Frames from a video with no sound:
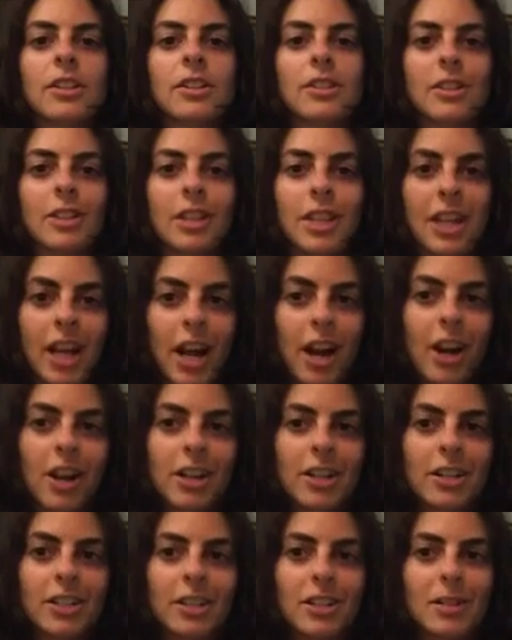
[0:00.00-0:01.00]
so the
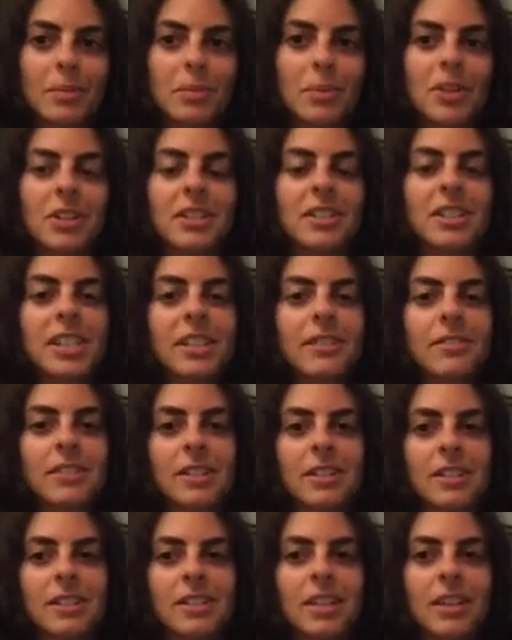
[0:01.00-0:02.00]
character perceives
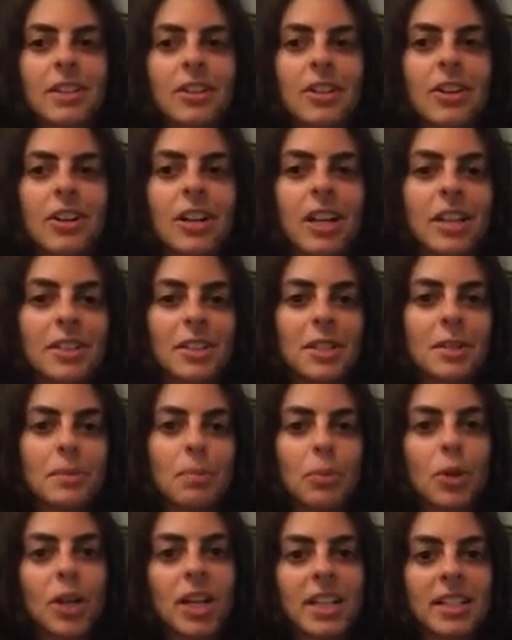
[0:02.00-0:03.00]
its signal and
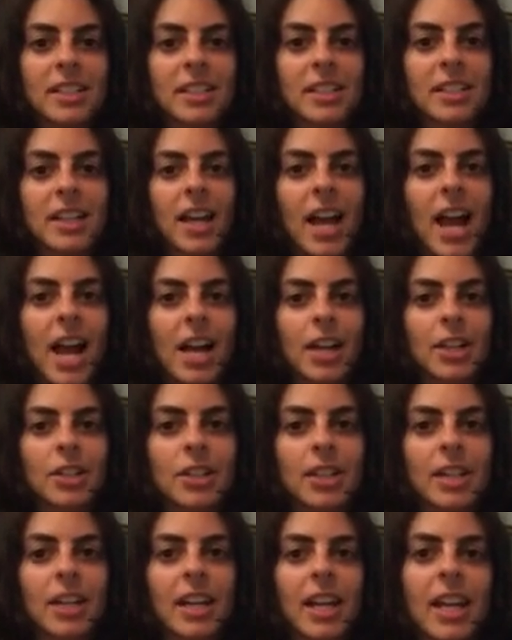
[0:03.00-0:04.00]
springs into
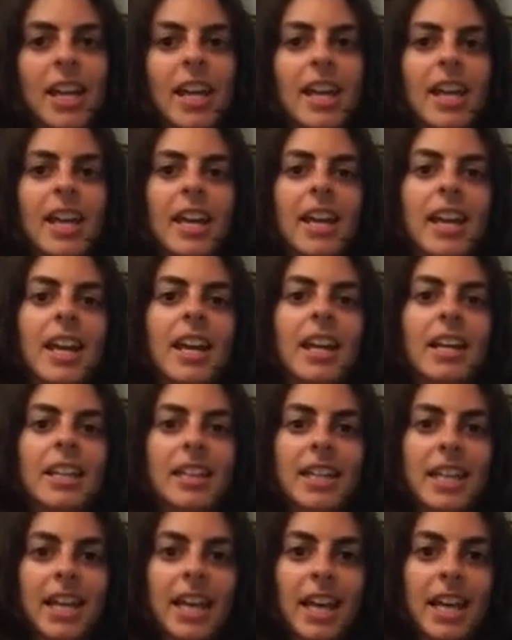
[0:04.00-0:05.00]
action. And
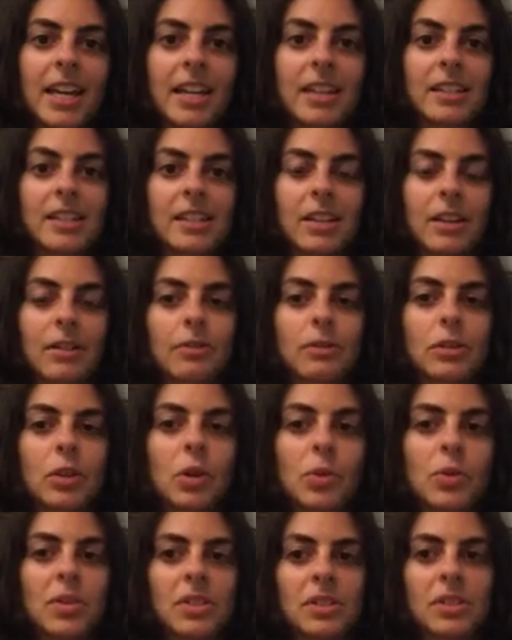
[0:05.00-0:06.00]
in the case of
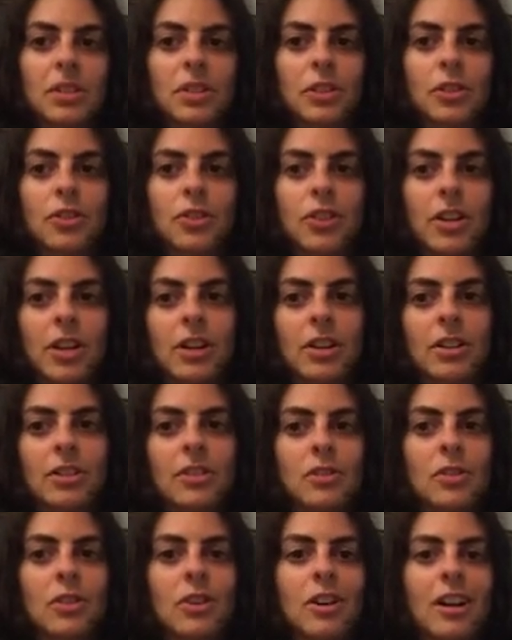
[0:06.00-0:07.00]
low resilience
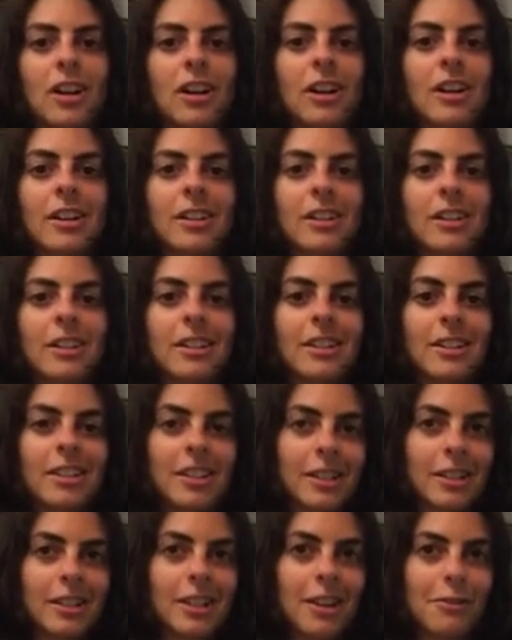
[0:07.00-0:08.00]
triggers or
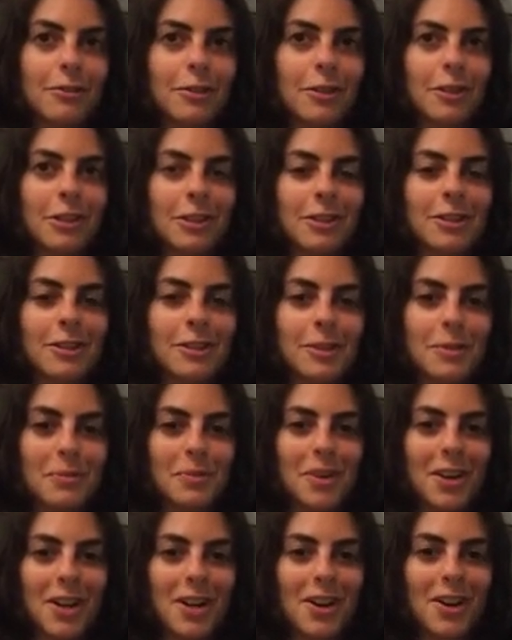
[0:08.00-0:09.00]
D-level
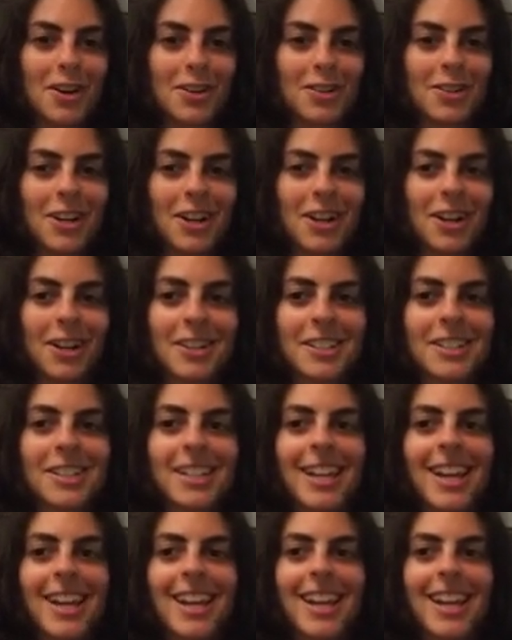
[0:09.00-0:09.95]
superhero triggers,